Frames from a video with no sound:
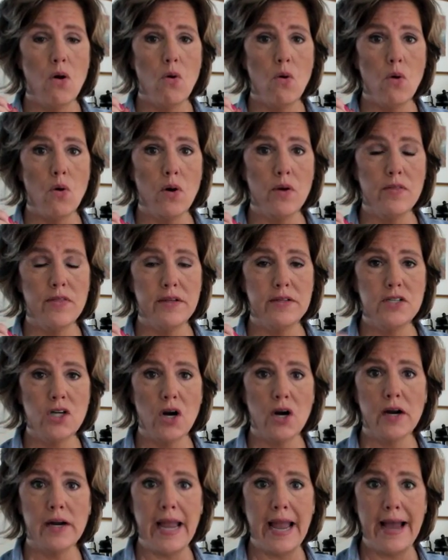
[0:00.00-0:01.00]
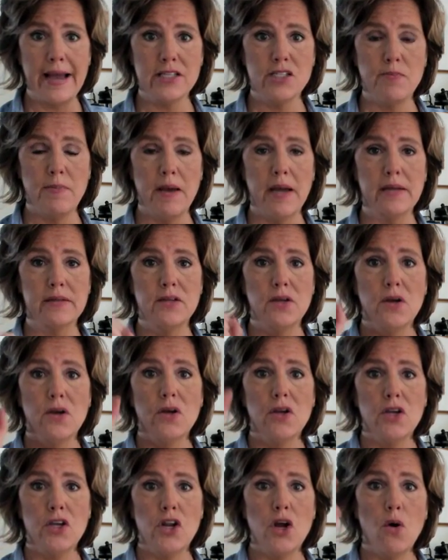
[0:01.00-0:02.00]
or the dark aspect,
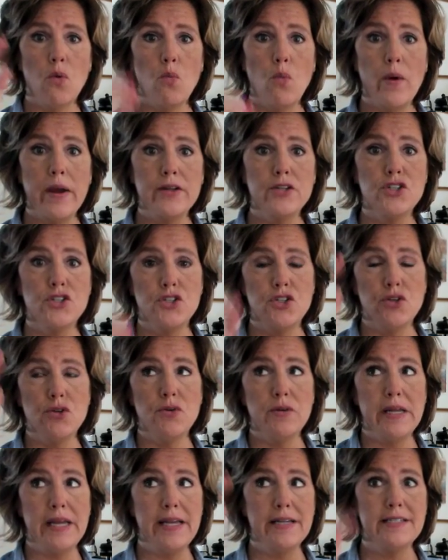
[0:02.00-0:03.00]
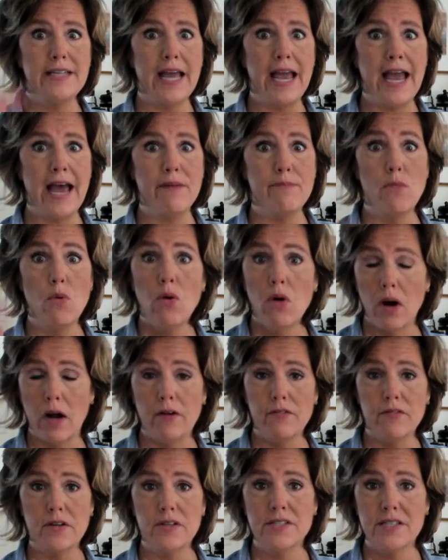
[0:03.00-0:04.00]
you know, which do you need to add more
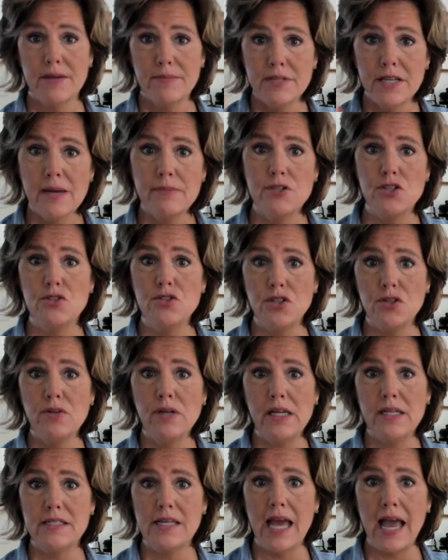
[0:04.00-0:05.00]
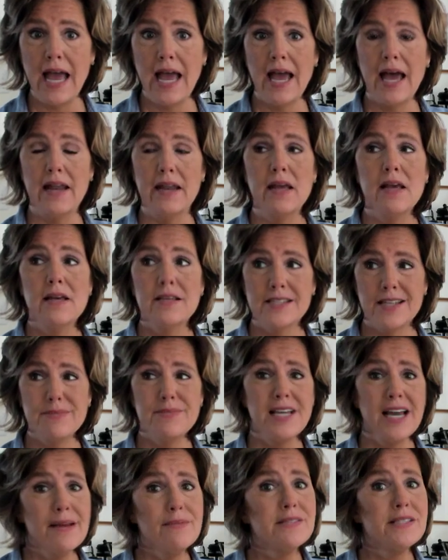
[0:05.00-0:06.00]
of? Because sometimes you do need to add,
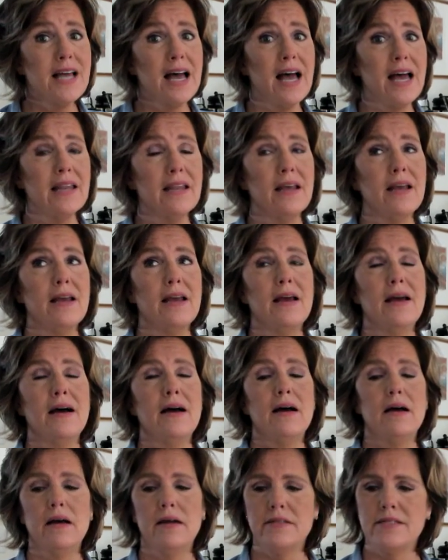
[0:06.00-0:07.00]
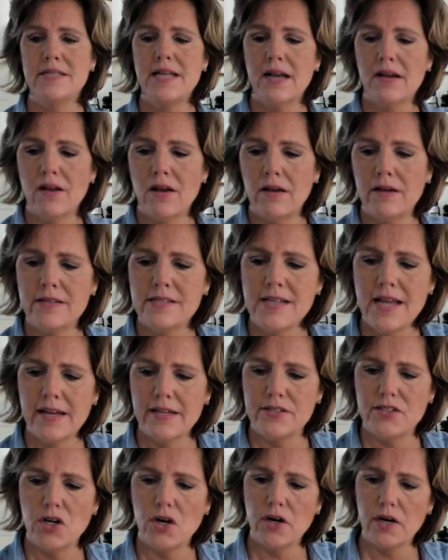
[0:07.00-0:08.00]
sometimes that, it's not
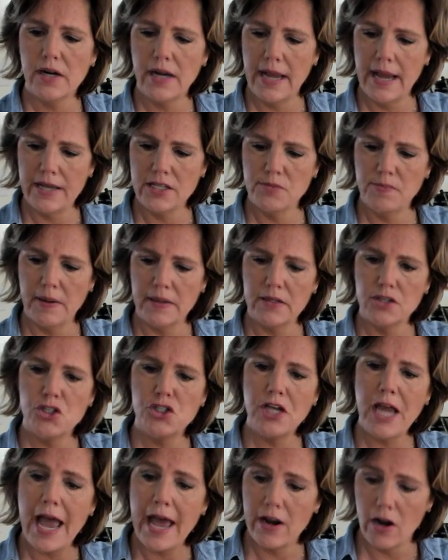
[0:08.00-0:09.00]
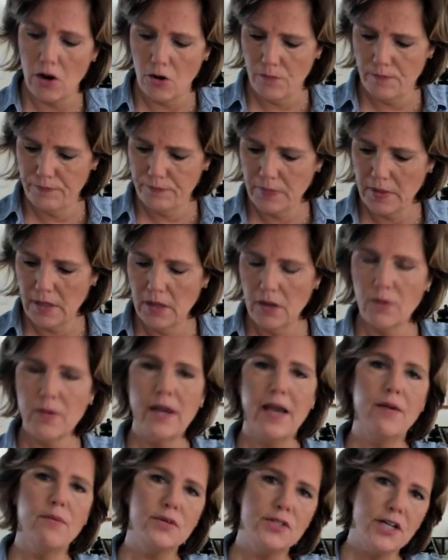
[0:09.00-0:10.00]
a dark aspect, shadow,
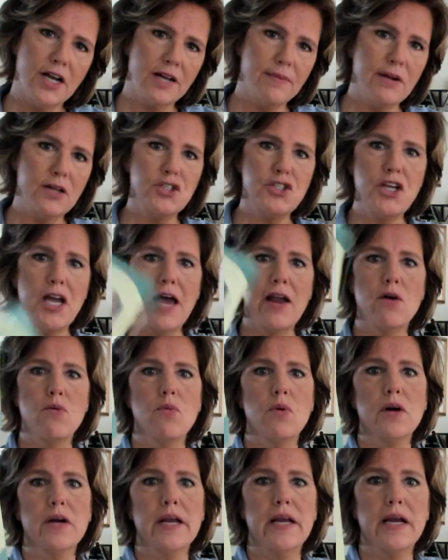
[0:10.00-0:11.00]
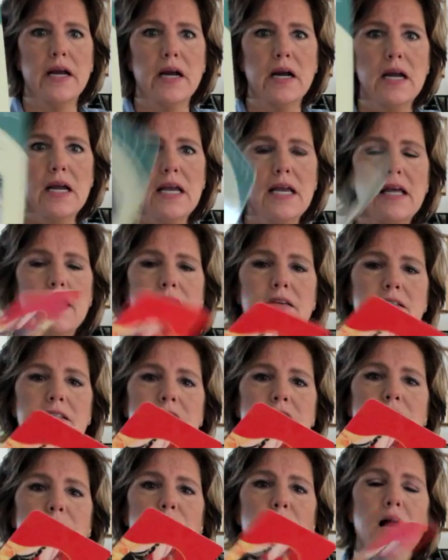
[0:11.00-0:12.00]
okay? We're talking about shadow work here. This
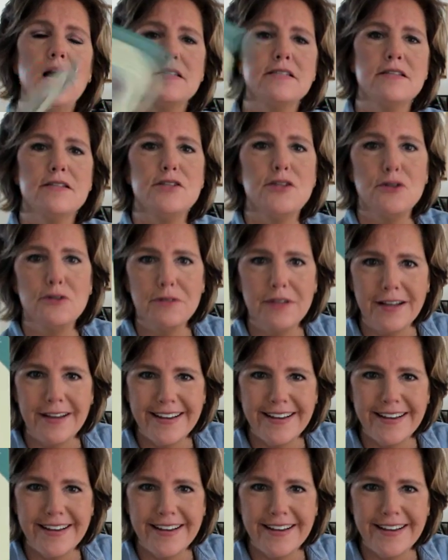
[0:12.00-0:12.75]
is the prostitute.